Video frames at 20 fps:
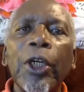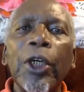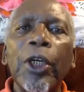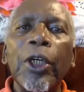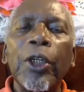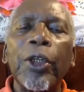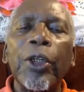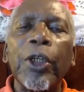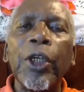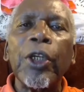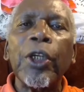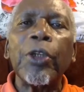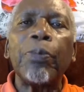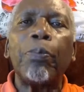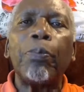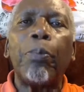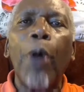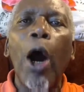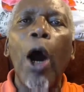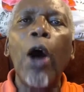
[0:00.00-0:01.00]
these
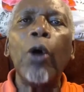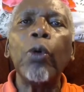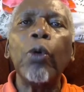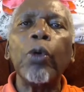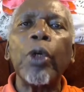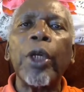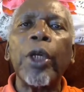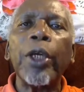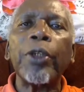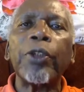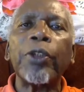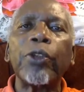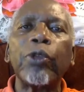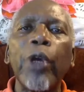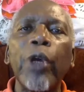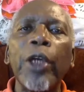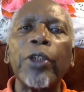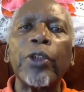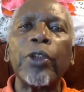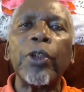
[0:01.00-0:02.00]
boundless
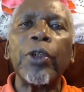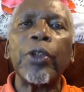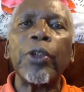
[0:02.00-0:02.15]
treasures